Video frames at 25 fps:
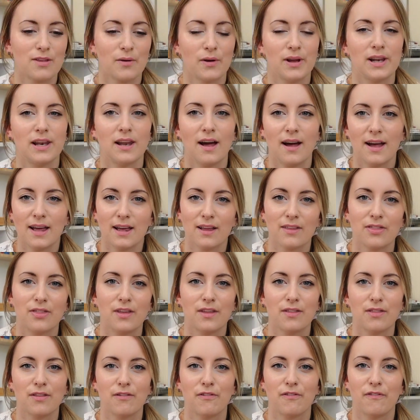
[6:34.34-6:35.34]
I like
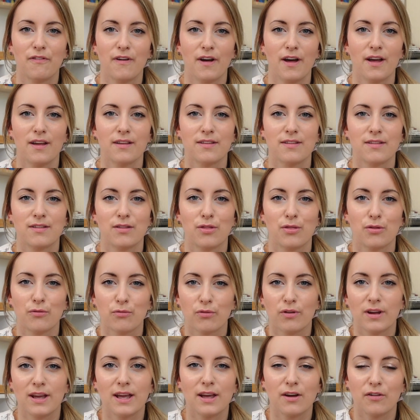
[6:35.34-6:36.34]
that the first
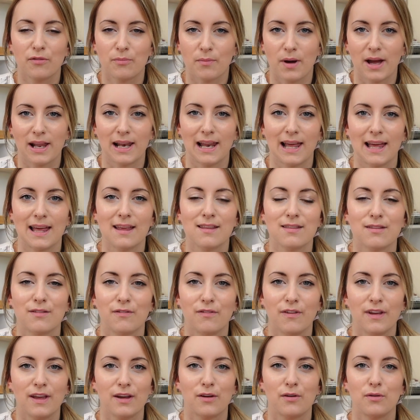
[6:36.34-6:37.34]
3 of my list,
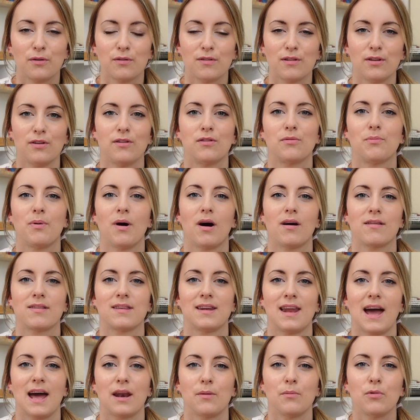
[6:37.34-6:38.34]
vehicles, loose parts
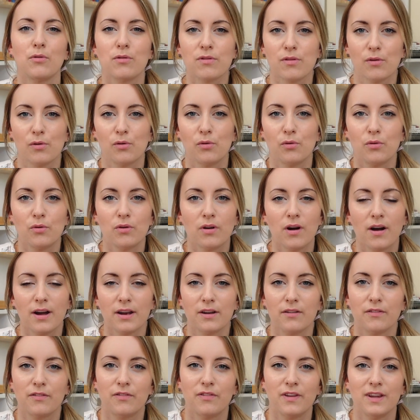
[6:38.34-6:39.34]
and animals, are all
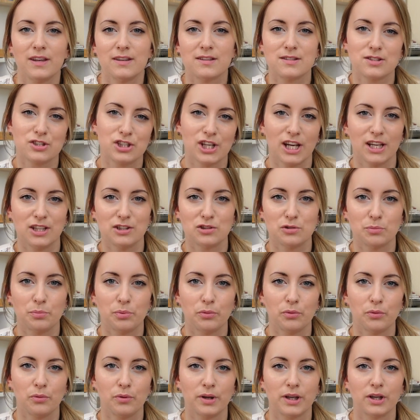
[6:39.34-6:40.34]
kind of
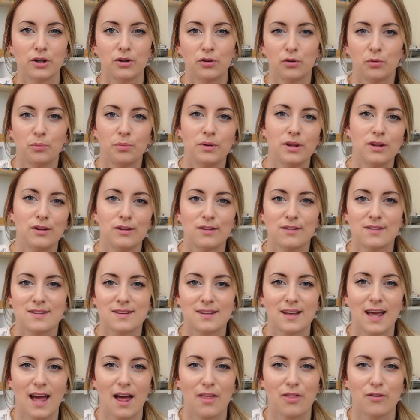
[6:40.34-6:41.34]
interchangeable and can all be used
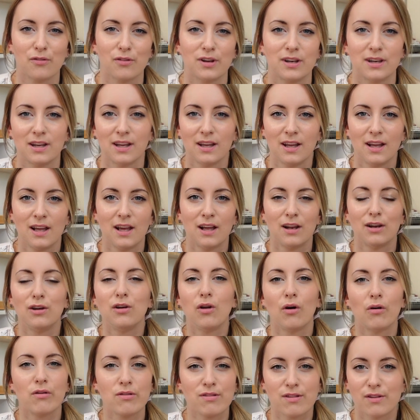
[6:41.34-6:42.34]
together in
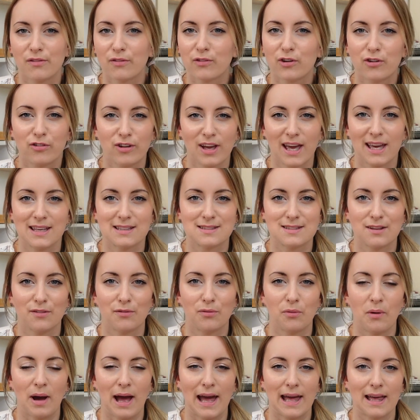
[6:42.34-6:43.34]
lots of
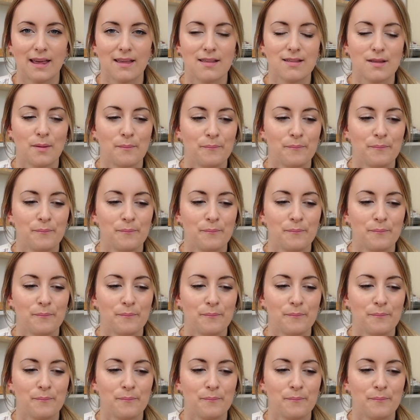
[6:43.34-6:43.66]
creative ways.